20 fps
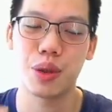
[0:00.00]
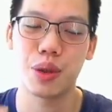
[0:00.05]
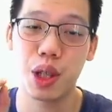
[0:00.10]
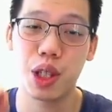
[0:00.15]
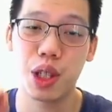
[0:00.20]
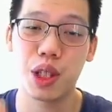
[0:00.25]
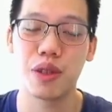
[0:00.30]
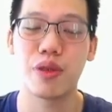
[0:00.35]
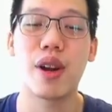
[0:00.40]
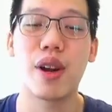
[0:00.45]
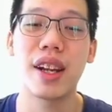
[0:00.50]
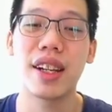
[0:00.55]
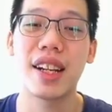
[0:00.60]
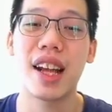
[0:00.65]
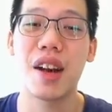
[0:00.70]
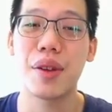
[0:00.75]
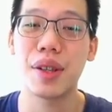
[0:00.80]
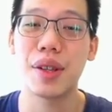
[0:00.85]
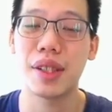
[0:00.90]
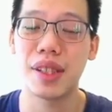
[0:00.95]
which right
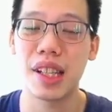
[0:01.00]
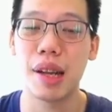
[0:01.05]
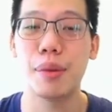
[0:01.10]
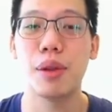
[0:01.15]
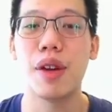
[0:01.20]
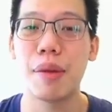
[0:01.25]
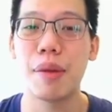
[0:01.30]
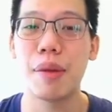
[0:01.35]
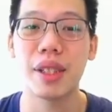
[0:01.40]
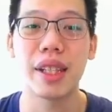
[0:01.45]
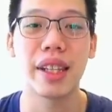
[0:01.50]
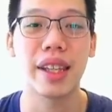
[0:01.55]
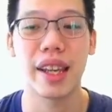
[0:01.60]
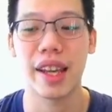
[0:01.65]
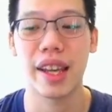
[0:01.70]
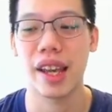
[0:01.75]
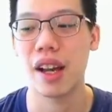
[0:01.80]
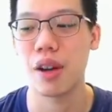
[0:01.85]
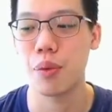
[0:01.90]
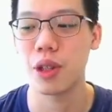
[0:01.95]
now is
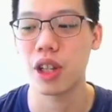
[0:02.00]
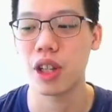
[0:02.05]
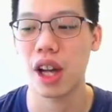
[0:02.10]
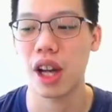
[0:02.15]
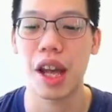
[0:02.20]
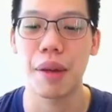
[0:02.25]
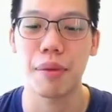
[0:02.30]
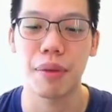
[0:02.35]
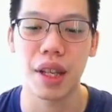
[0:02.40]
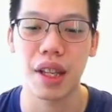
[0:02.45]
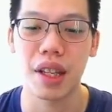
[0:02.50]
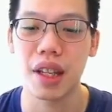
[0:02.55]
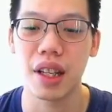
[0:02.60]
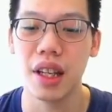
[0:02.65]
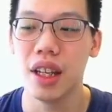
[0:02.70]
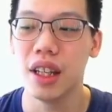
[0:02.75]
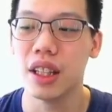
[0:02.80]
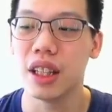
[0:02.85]
WMCKL, which I am in.